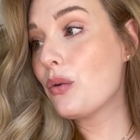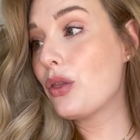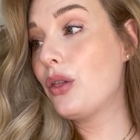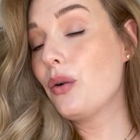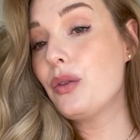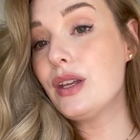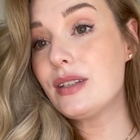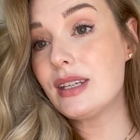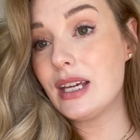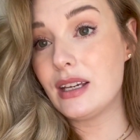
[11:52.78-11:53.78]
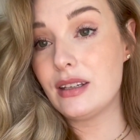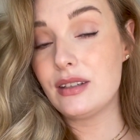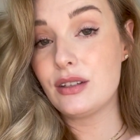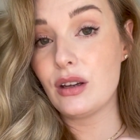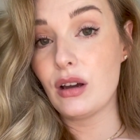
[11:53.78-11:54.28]
though this
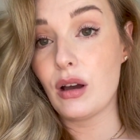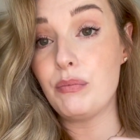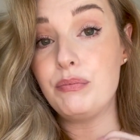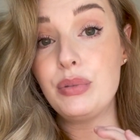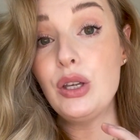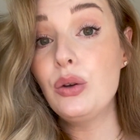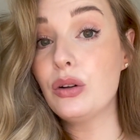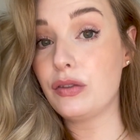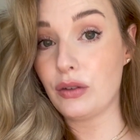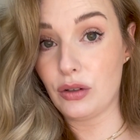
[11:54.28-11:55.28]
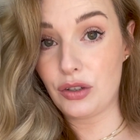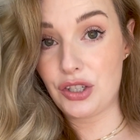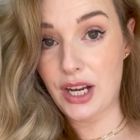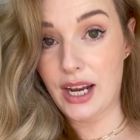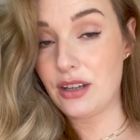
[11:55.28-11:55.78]
is a beautiful
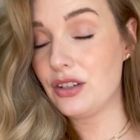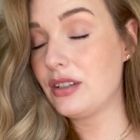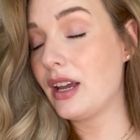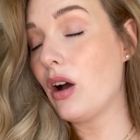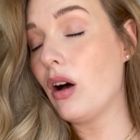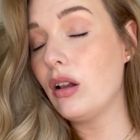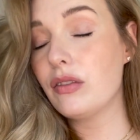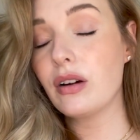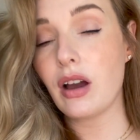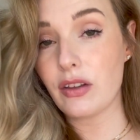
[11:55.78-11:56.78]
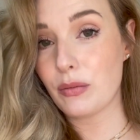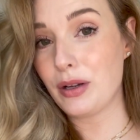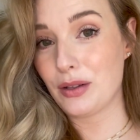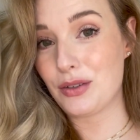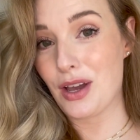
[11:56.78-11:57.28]
shade, just like all of her other
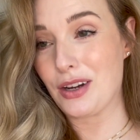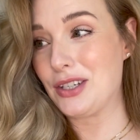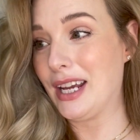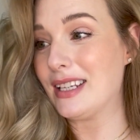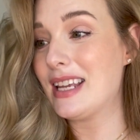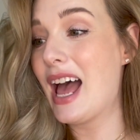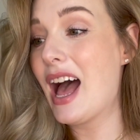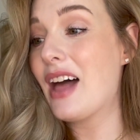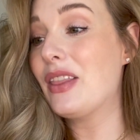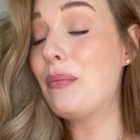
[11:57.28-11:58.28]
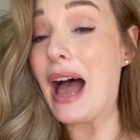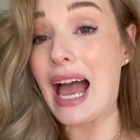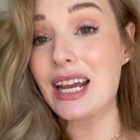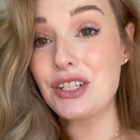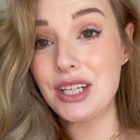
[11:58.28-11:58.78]
Pillow Talk shades, the
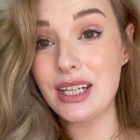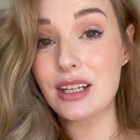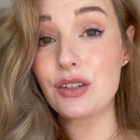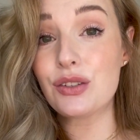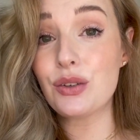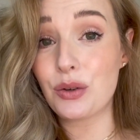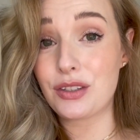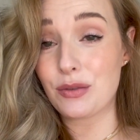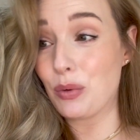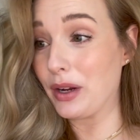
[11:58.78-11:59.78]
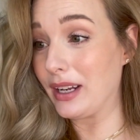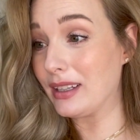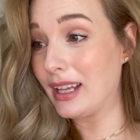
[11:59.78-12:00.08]
packaging is so disappointed.